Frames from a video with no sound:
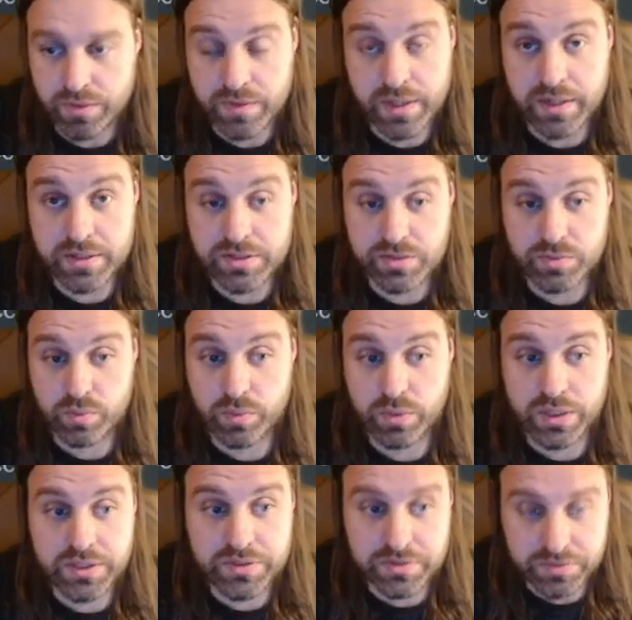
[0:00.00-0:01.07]
That is
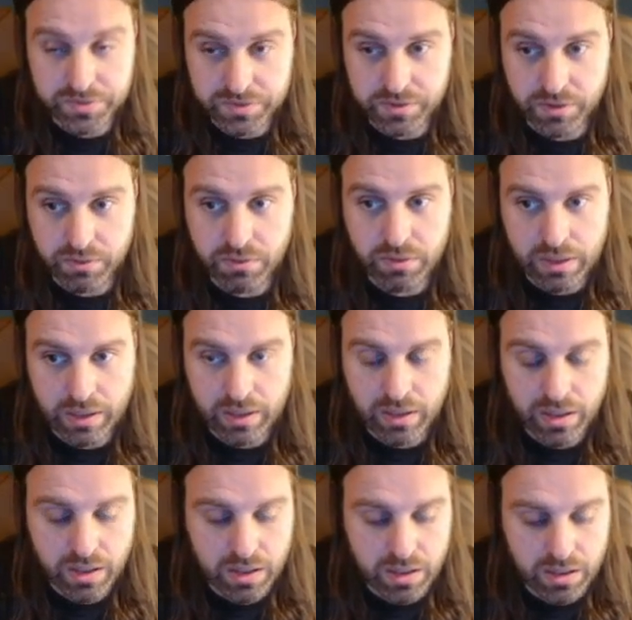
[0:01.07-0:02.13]
way too slow. Okay,
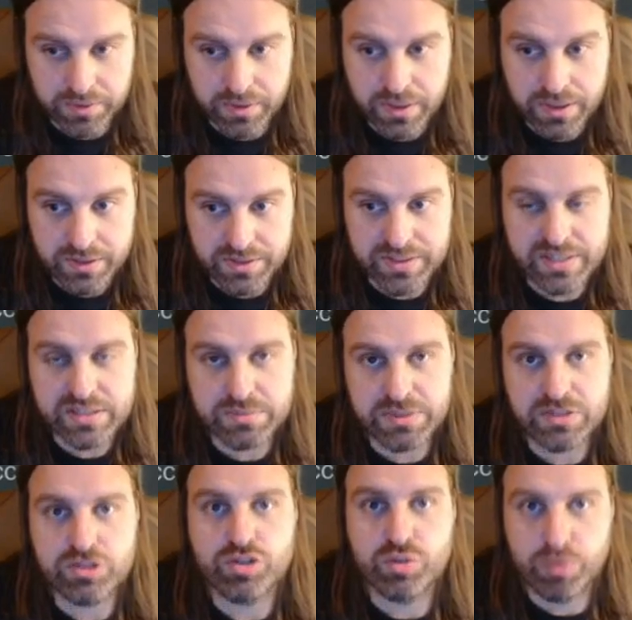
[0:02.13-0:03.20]
this has to be
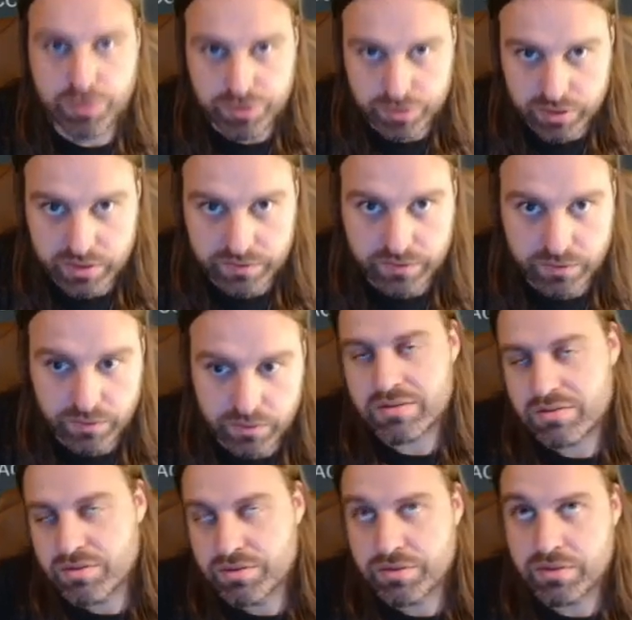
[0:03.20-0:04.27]
234.
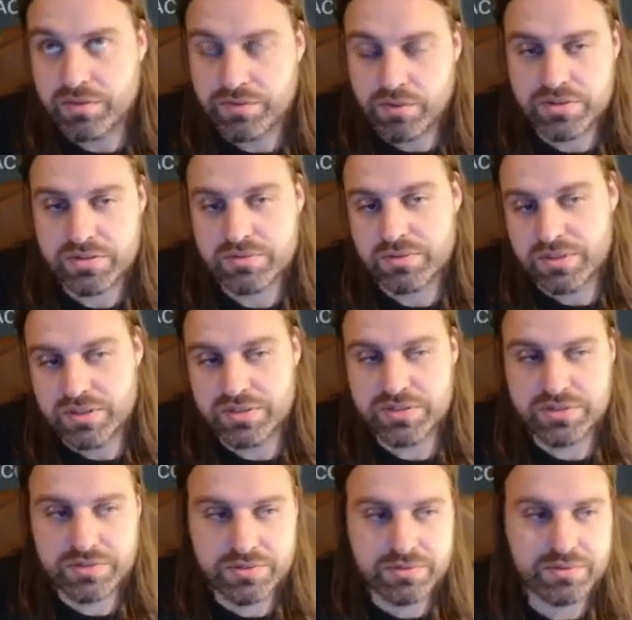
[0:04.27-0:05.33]
234
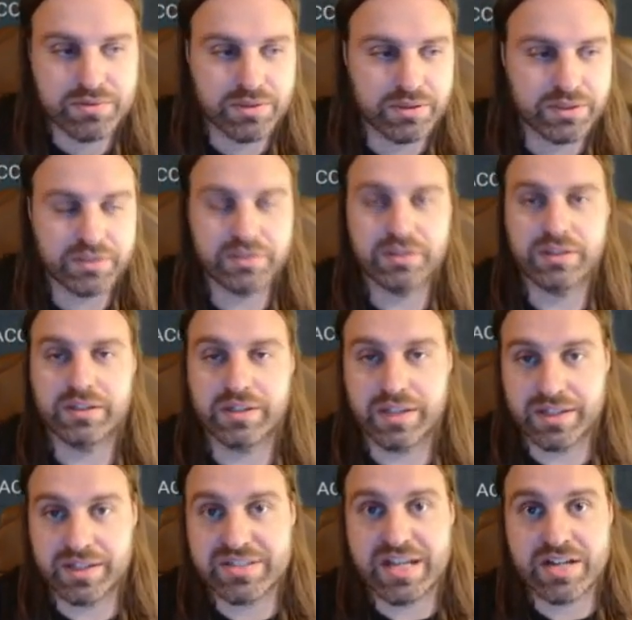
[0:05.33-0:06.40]
is a little
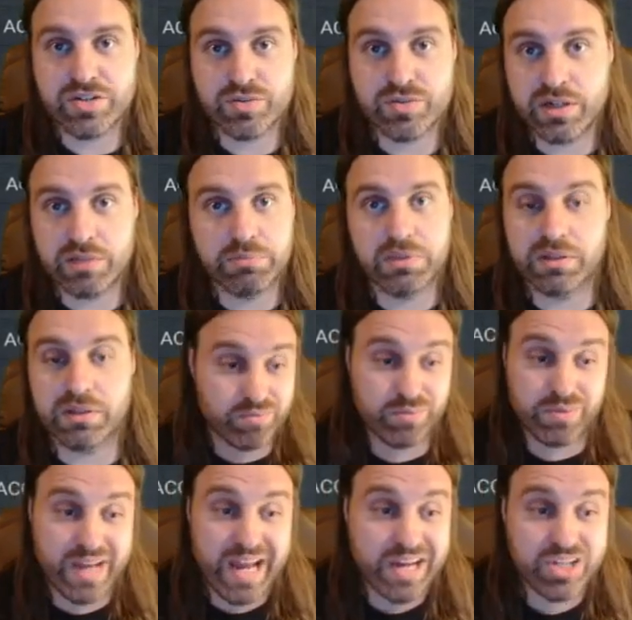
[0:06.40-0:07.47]
exaggerating, but
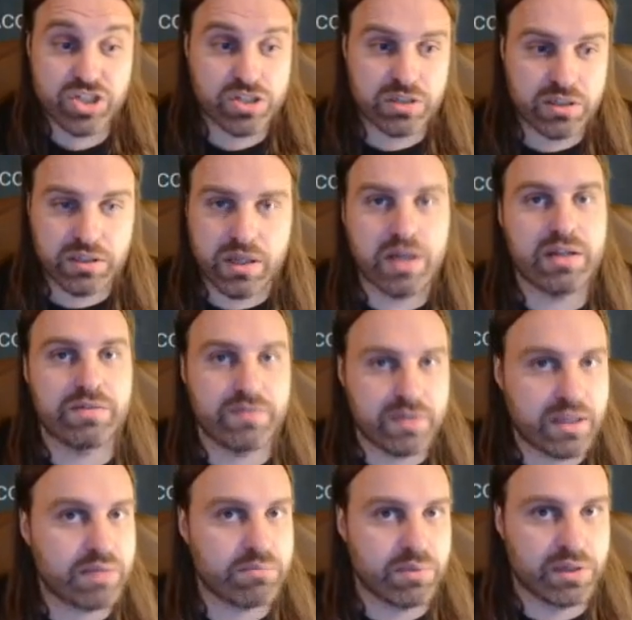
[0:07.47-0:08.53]
actually not even
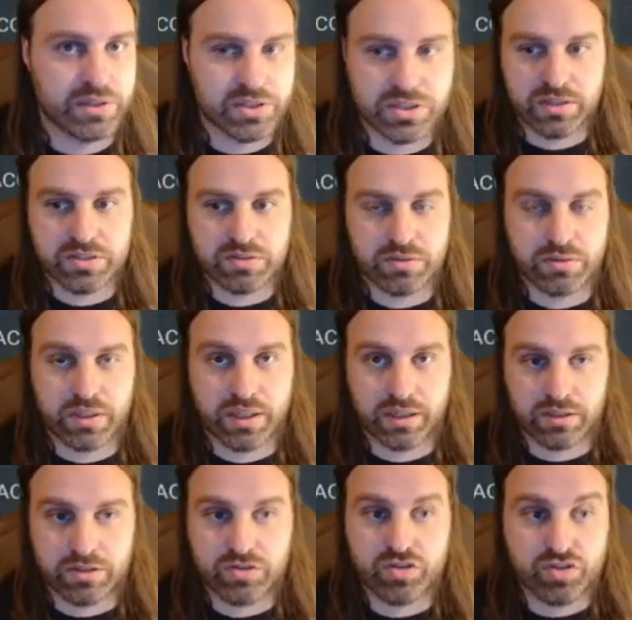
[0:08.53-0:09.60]
that much. So like
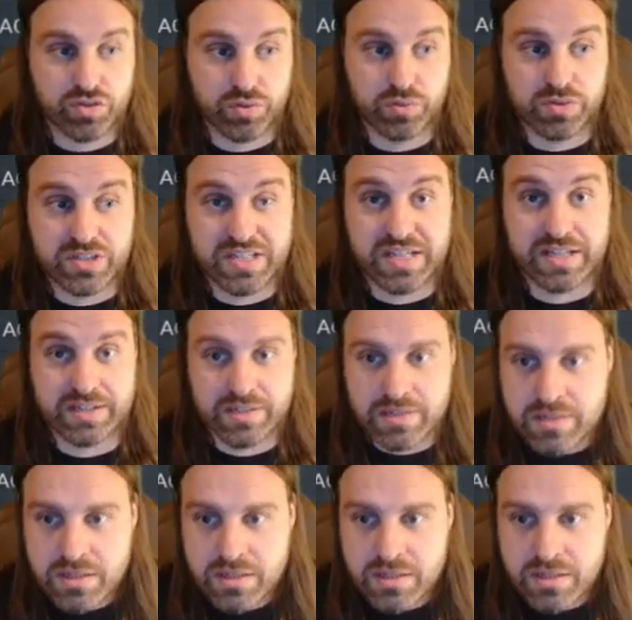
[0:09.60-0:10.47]
210.